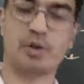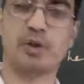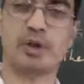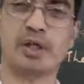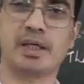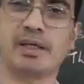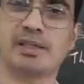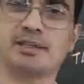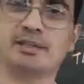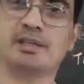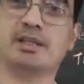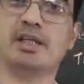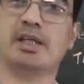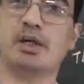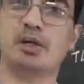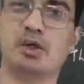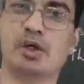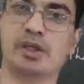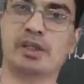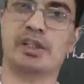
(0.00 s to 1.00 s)
We can see
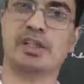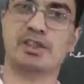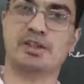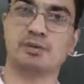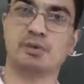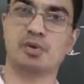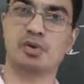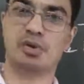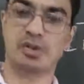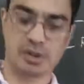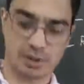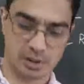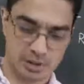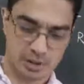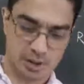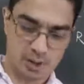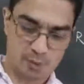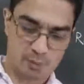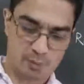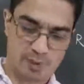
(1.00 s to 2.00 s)
your textbook,
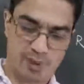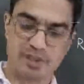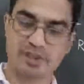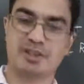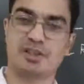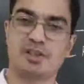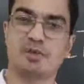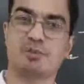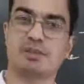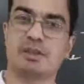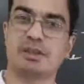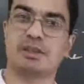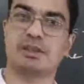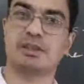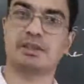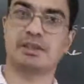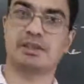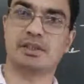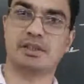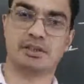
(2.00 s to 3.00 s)
page number
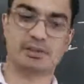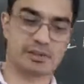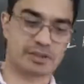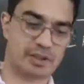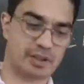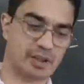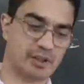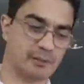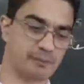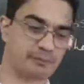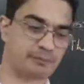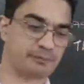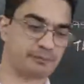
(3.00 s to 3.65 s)
33.